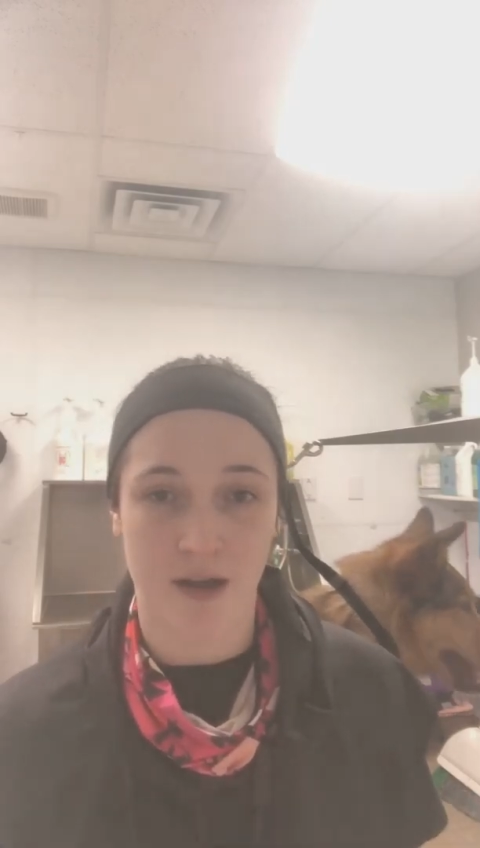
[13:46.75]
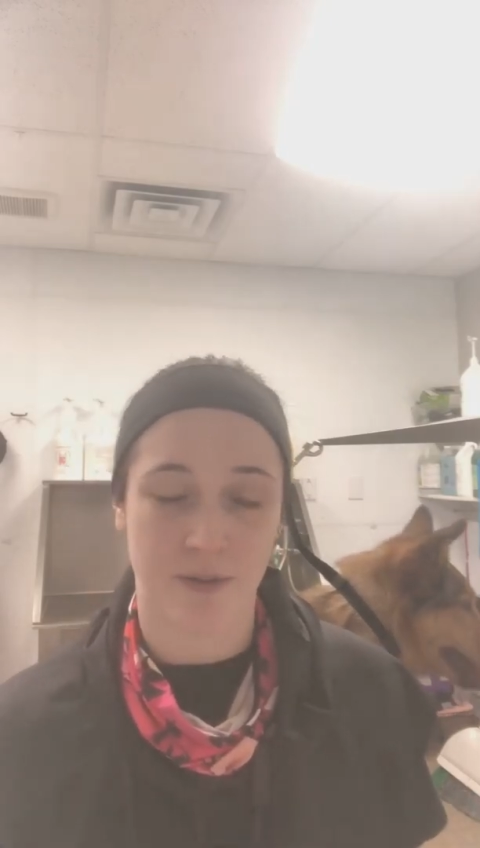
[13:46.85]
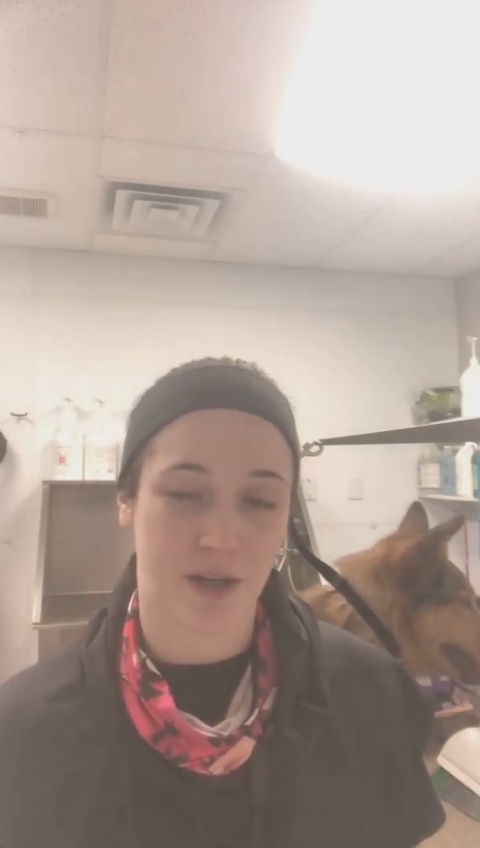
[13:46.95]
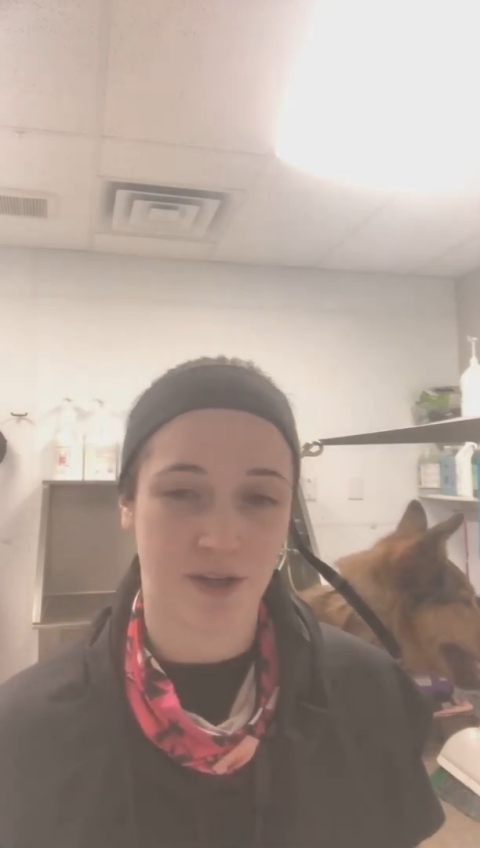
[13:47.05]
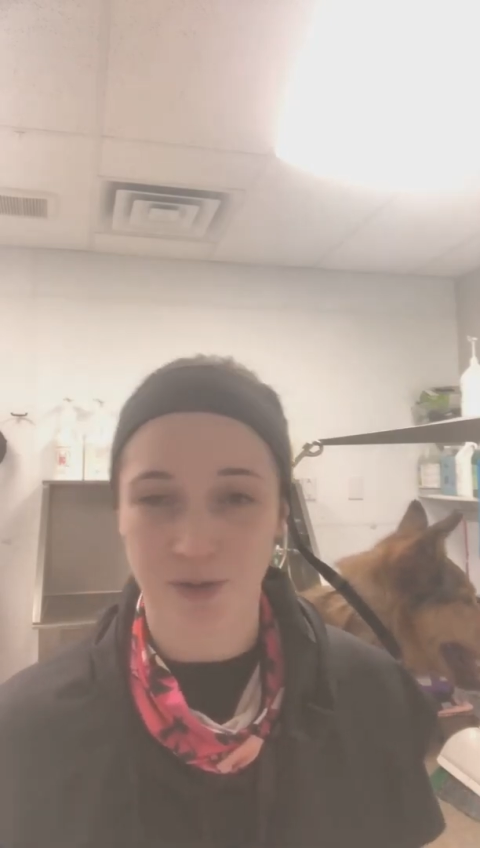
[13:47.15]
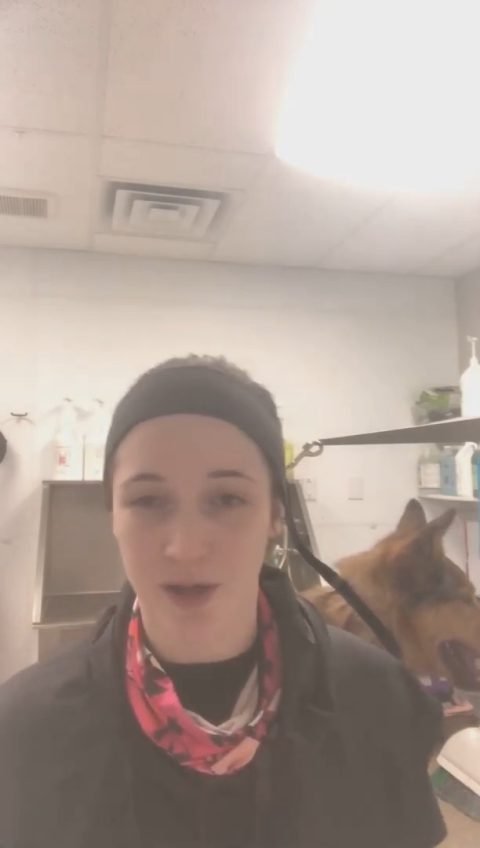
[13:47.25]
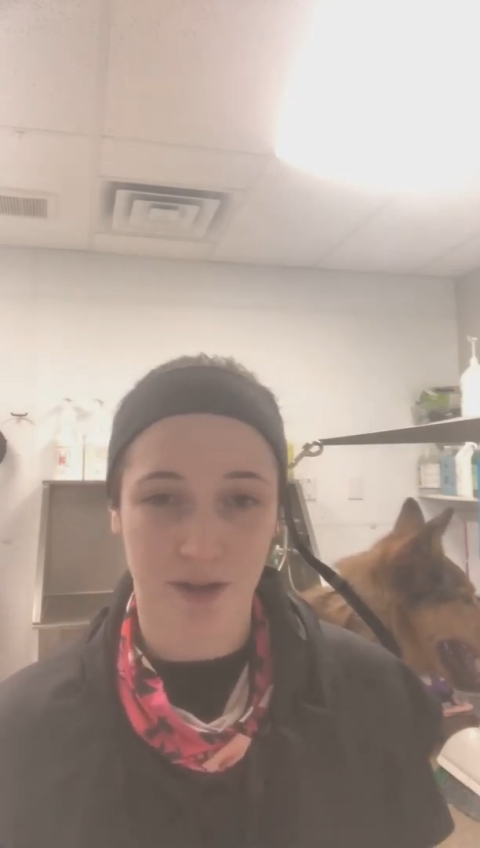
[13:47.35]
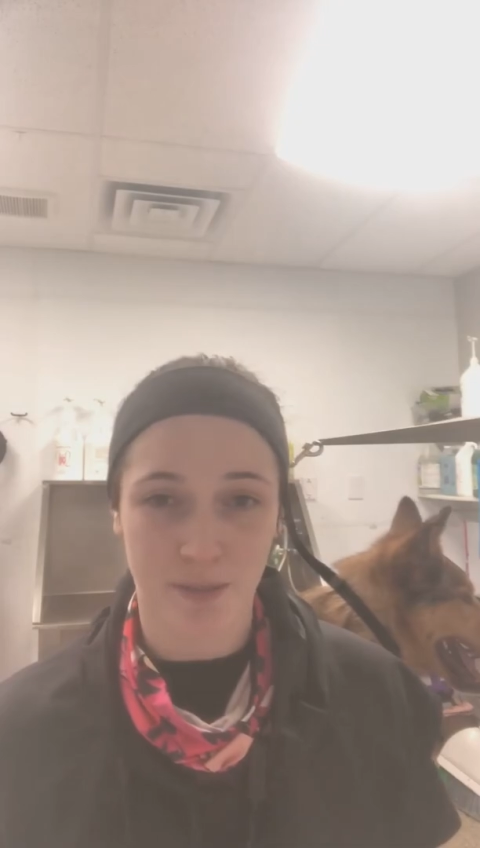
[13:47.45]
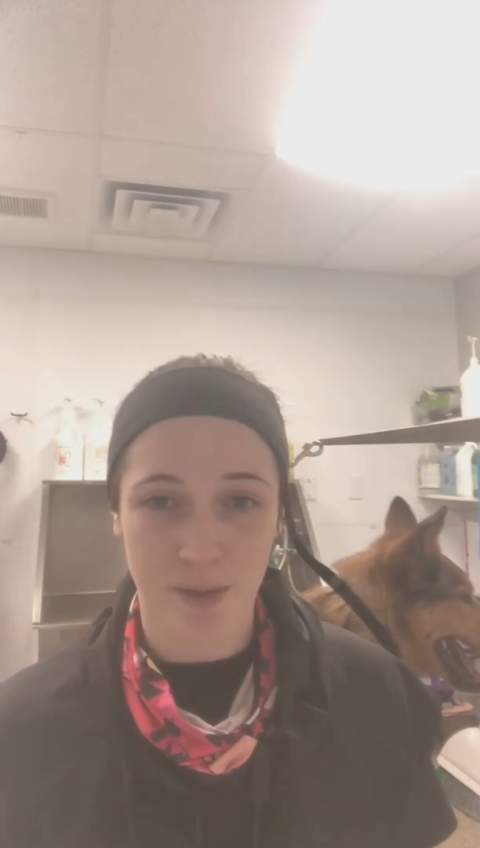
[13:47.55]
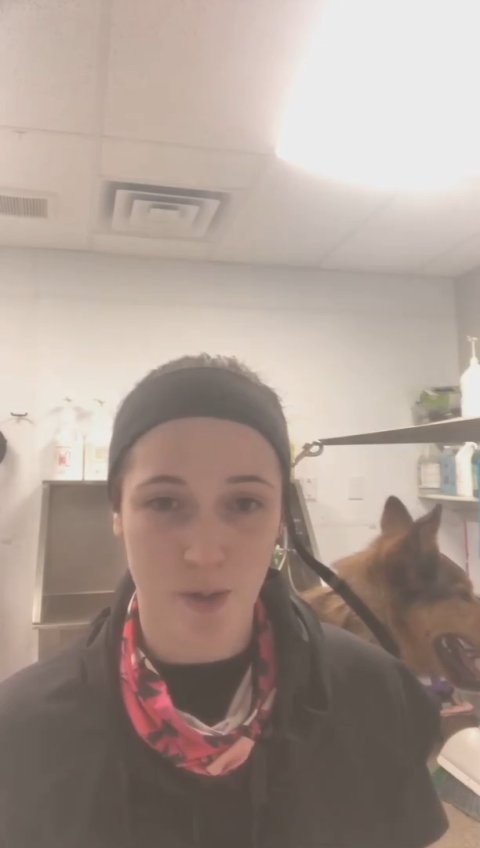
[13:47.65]
They're going to enjoy a
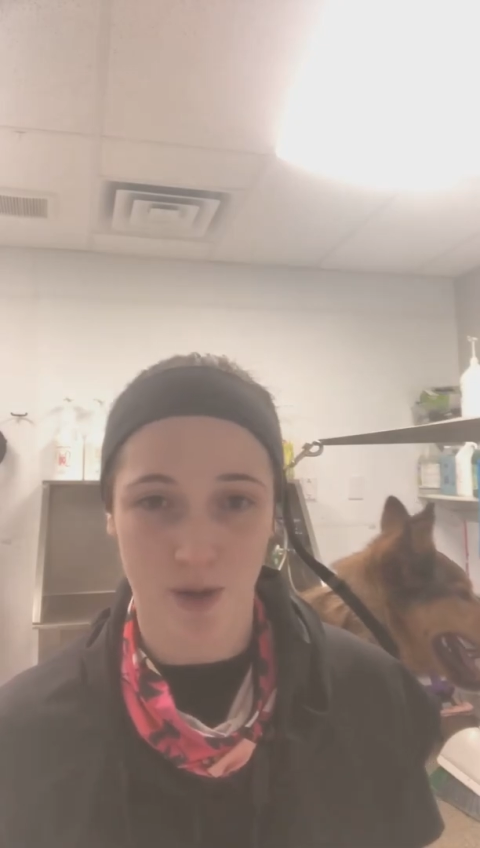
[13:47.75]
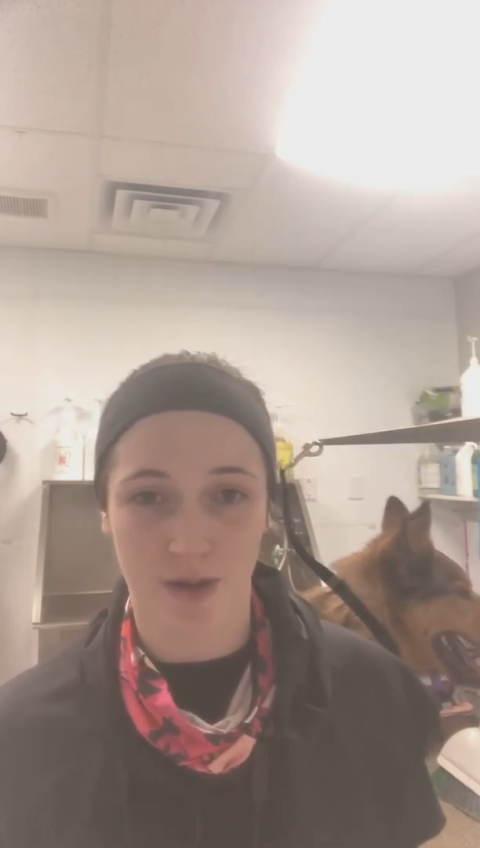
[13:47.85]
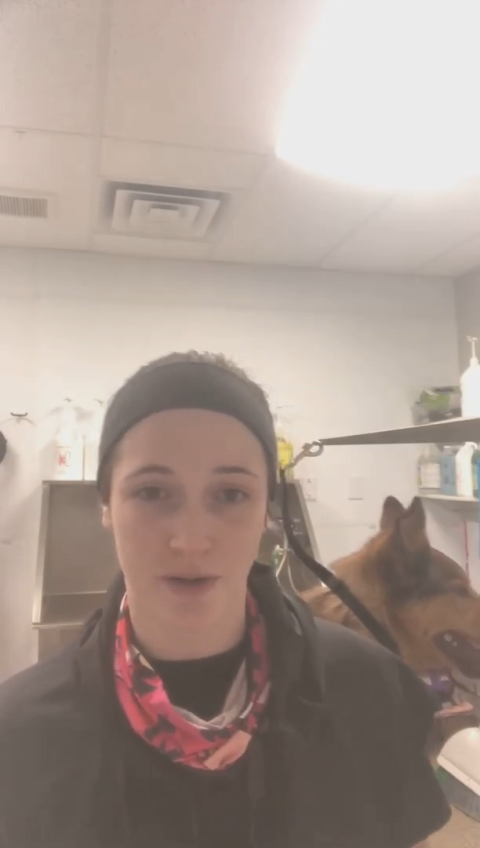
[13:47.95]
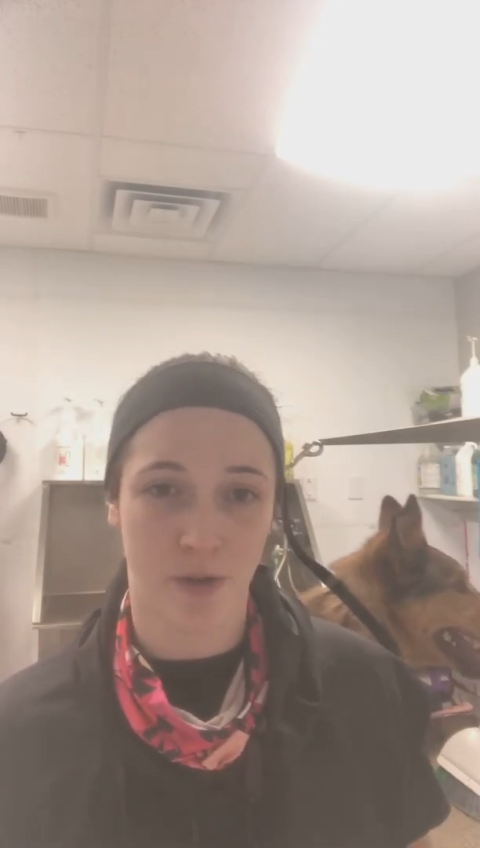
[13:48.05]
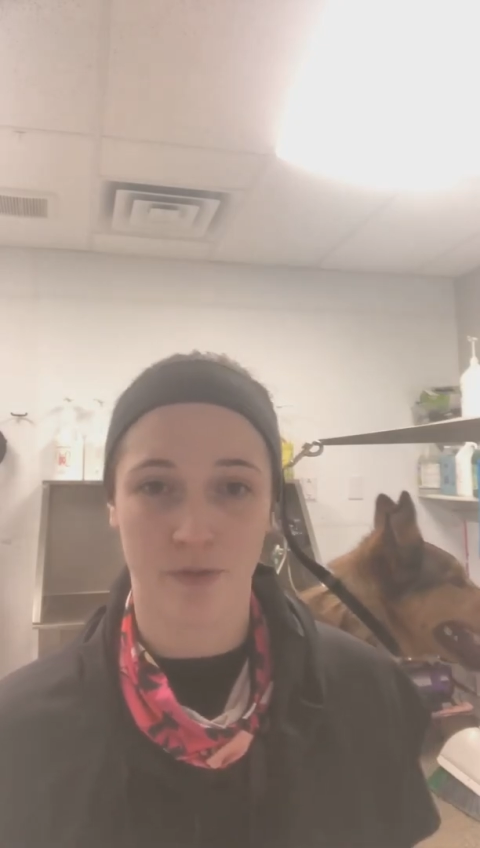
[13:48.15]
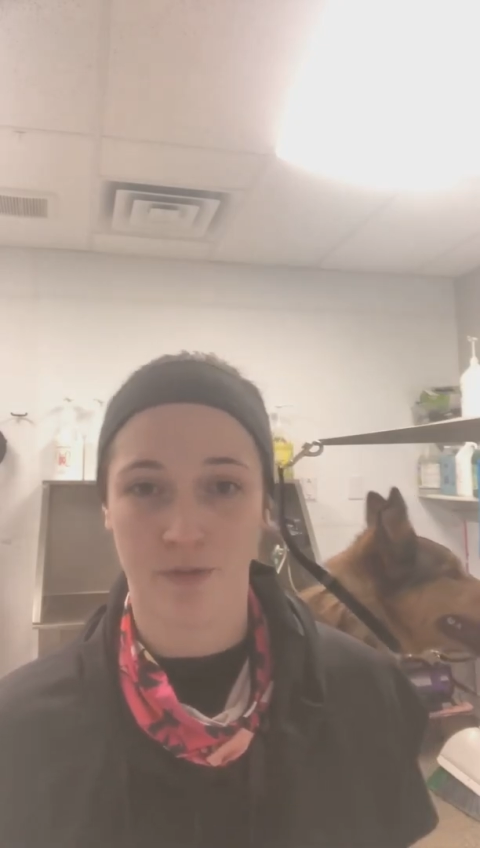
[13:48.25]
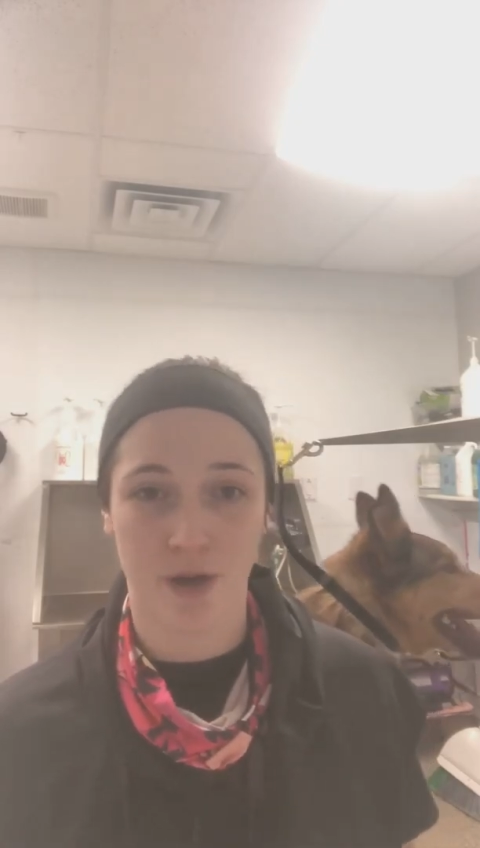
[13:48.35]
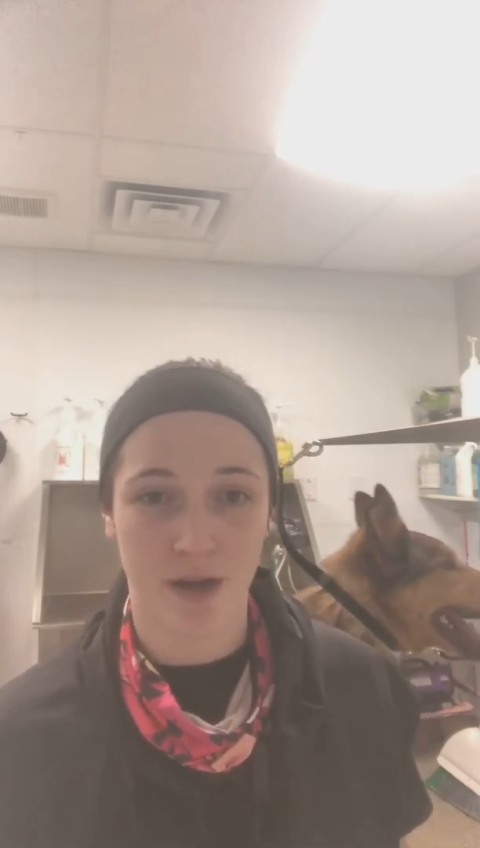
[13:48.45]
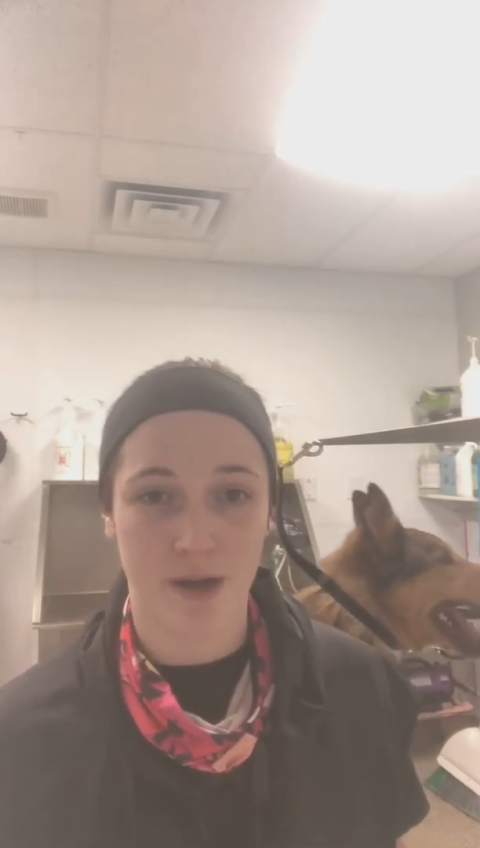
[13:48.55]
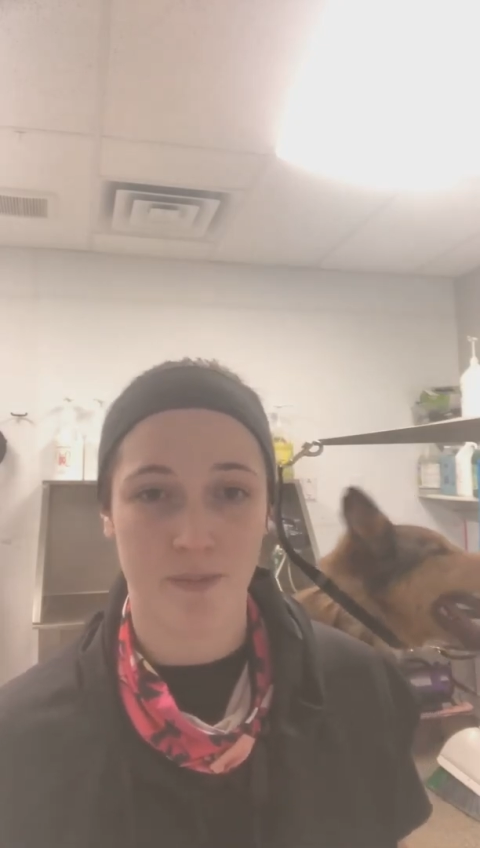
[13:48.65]
little bit more, you know,
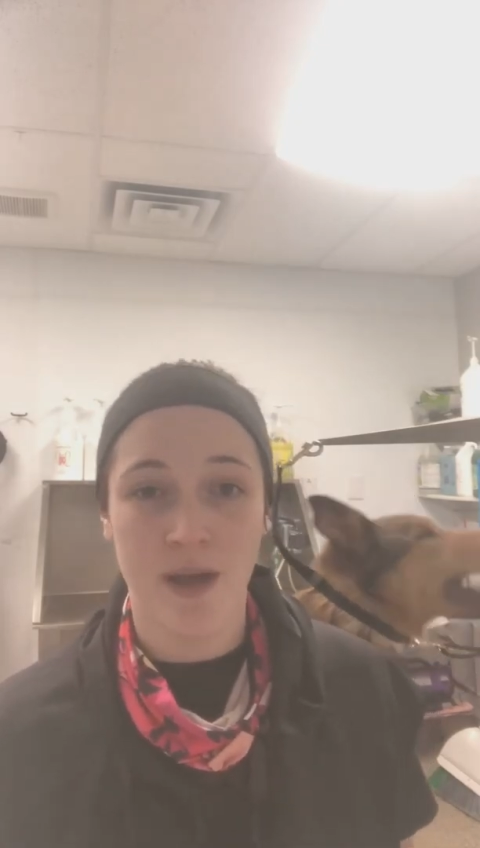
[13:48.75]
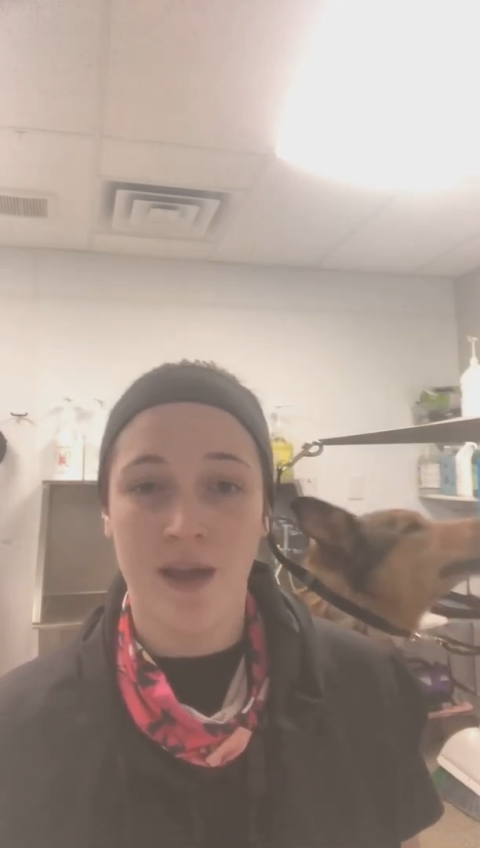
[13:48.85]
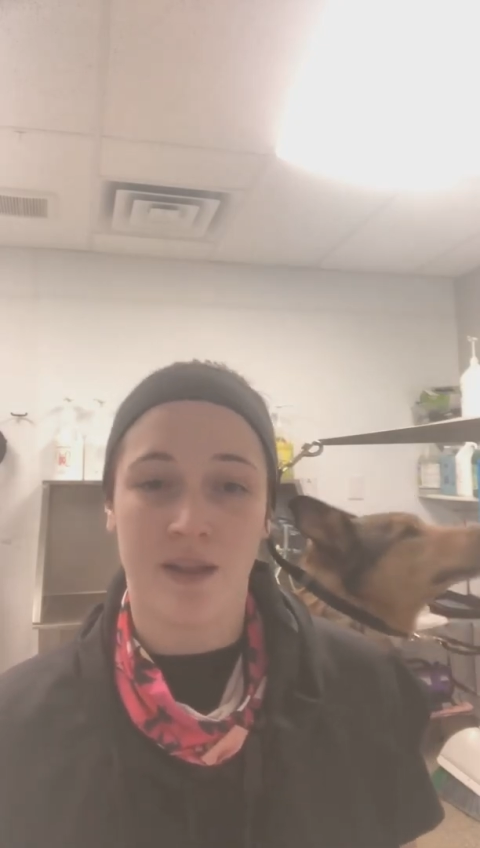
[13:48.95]
freedom.